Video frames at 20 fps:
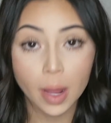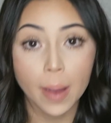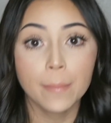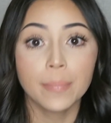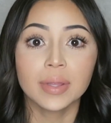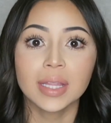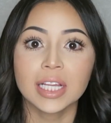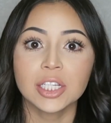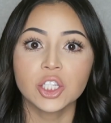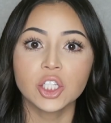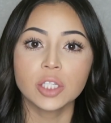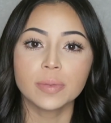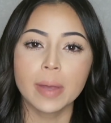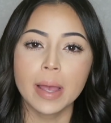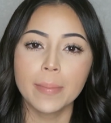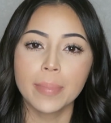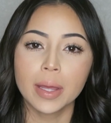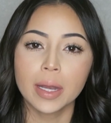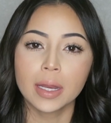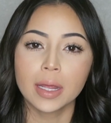But that's just
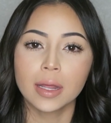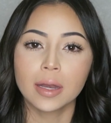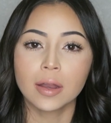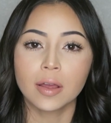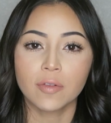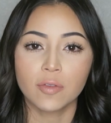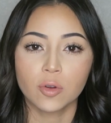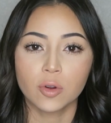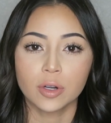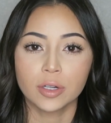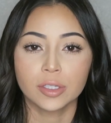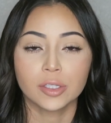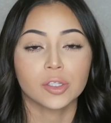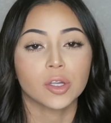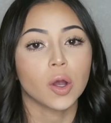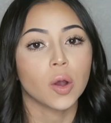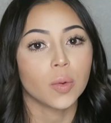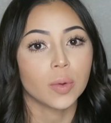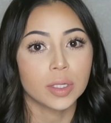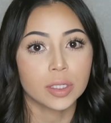my opinion. Of course,
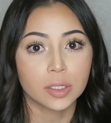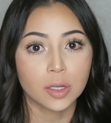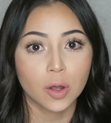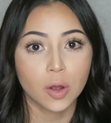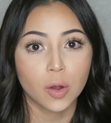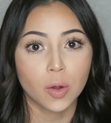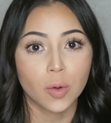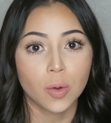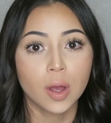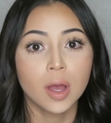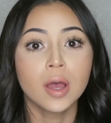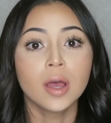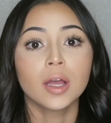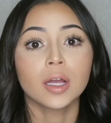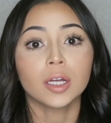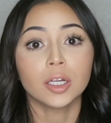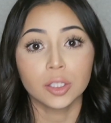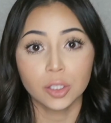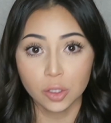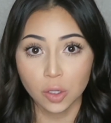always go
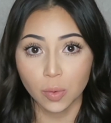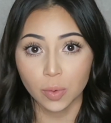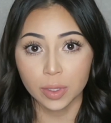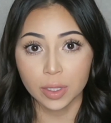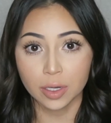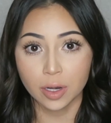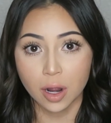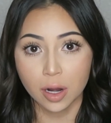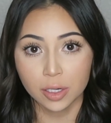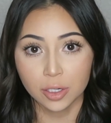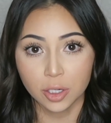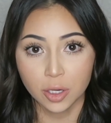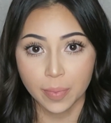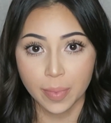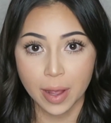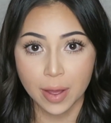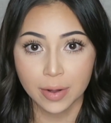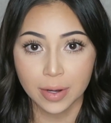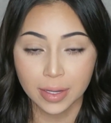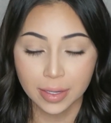consult with a doctor
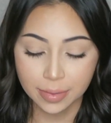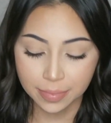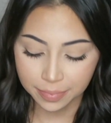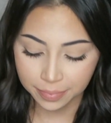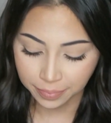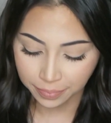about it.